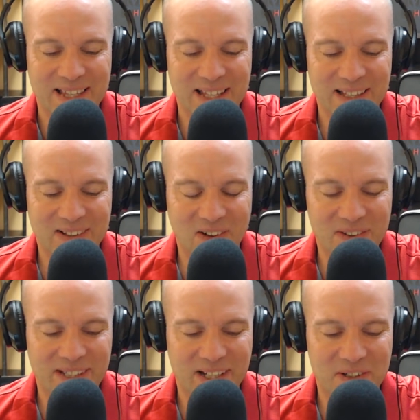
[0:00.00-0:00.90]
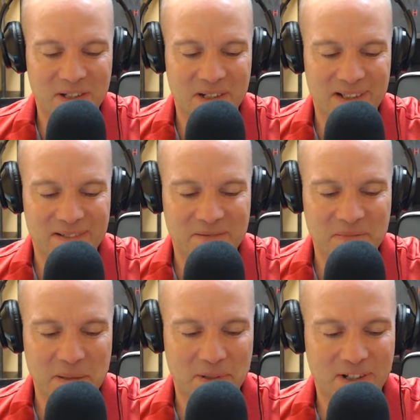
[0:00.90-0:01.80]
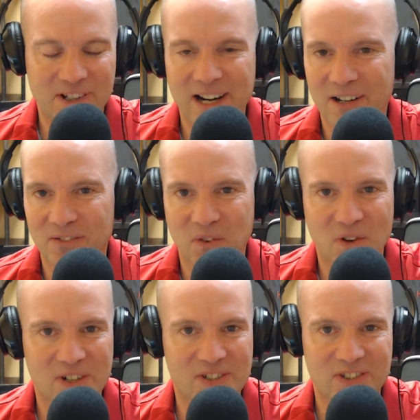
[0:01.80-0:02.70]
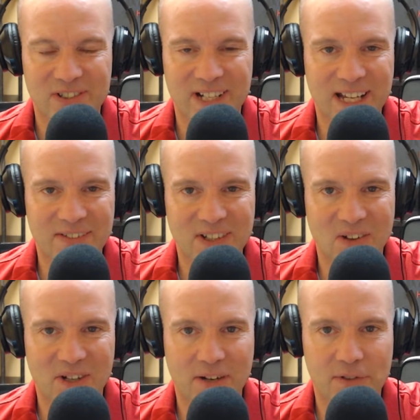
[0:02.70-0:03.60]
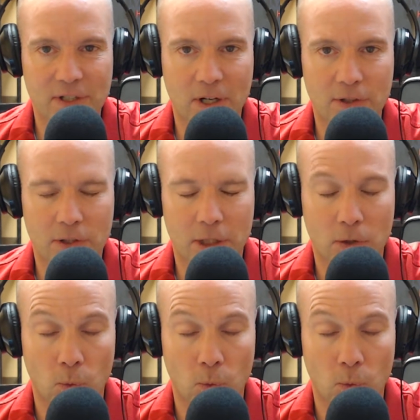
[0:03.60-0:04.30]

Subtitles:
all the other people that are Air Force or Navy or whatever they are, they're like,